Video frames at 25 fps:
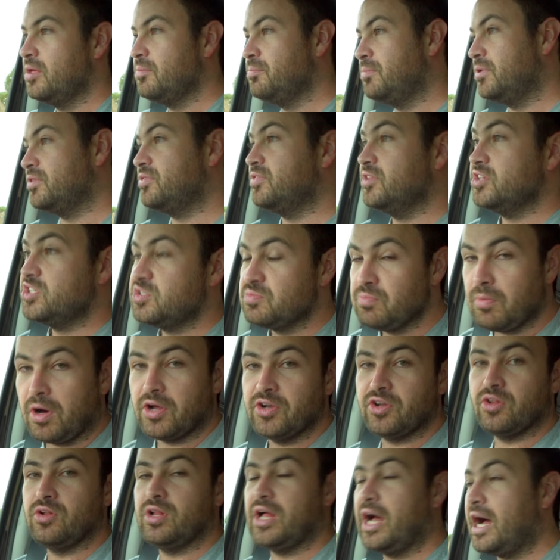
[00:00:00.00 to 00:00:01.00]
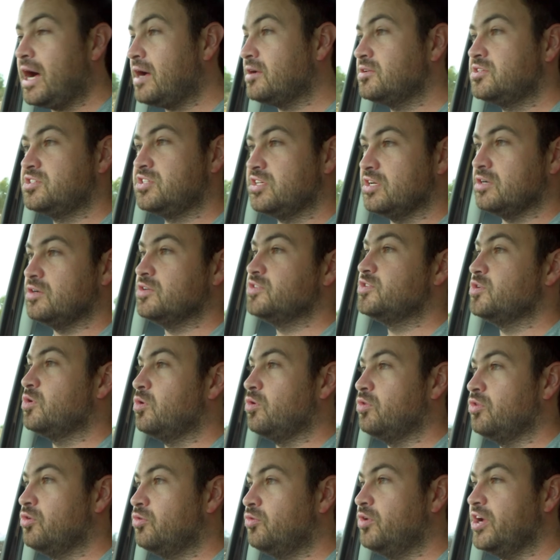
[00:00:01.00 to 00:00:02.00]
But this model outsells
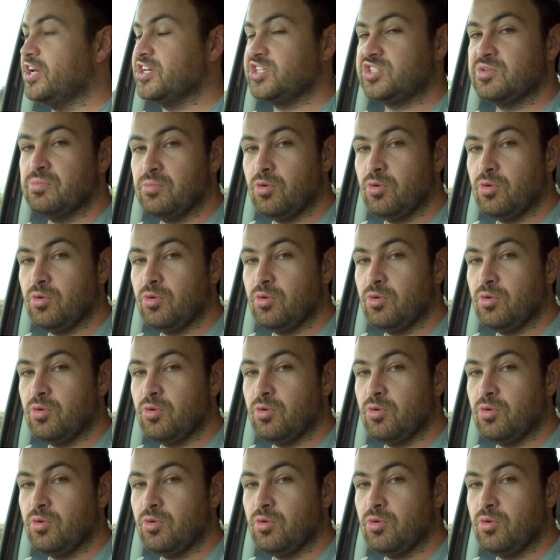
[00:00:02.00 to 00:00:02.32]
all the rest.